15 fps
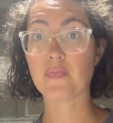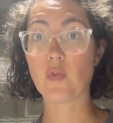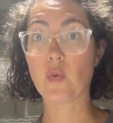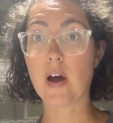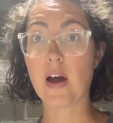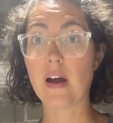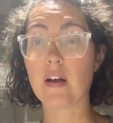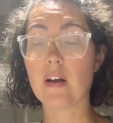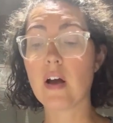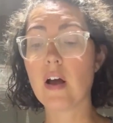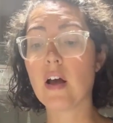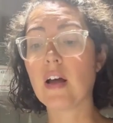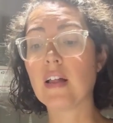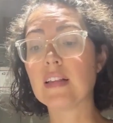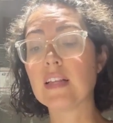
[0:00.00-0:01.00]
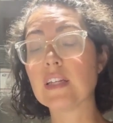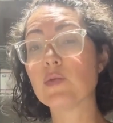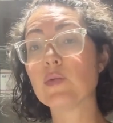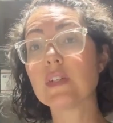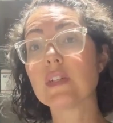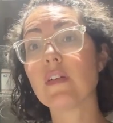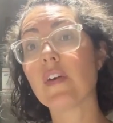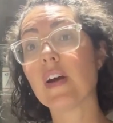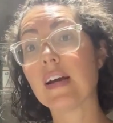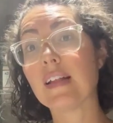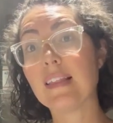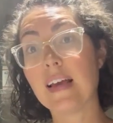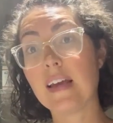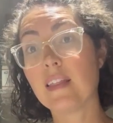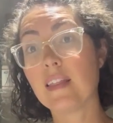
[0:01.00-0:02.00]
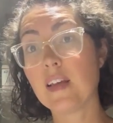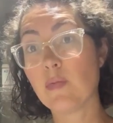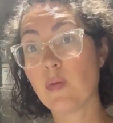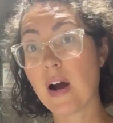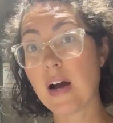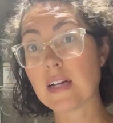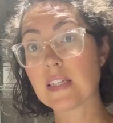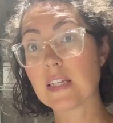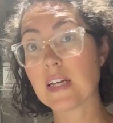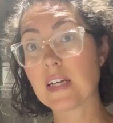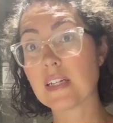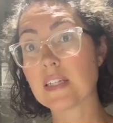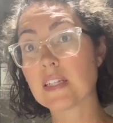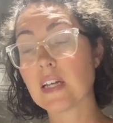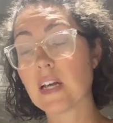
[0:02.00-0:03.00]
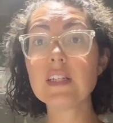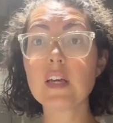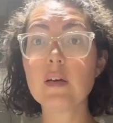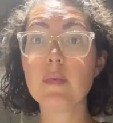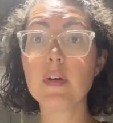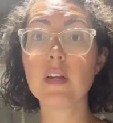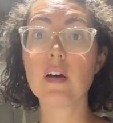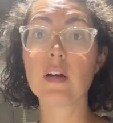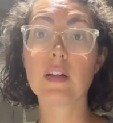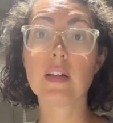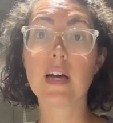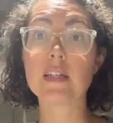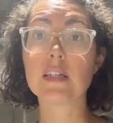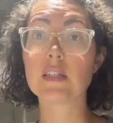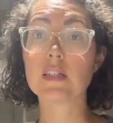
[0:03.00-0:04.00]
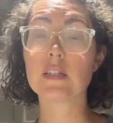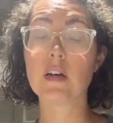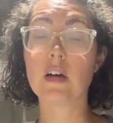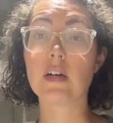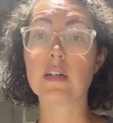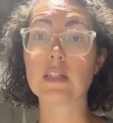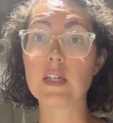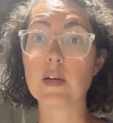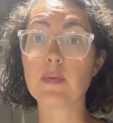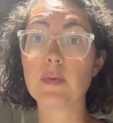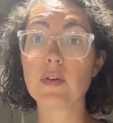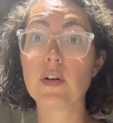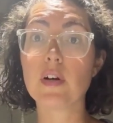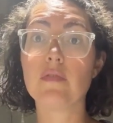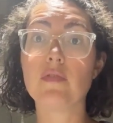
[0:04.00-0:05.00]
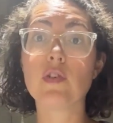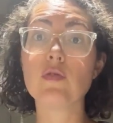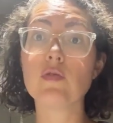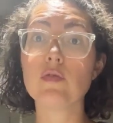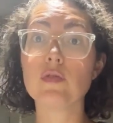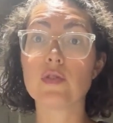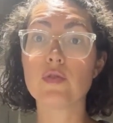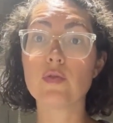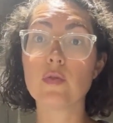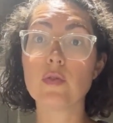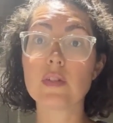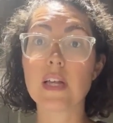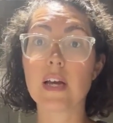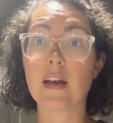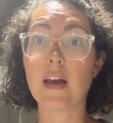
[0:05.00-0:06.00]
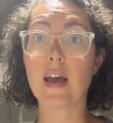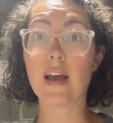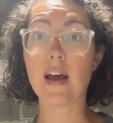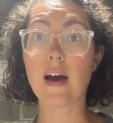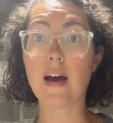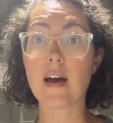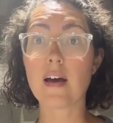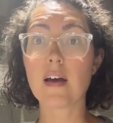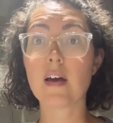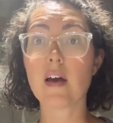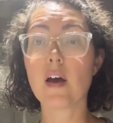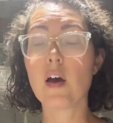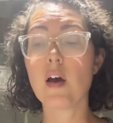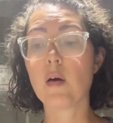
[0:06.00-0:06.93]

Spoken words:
Okay. This was a very lengthy process. This can be done a lot simpler if you use tools like AI.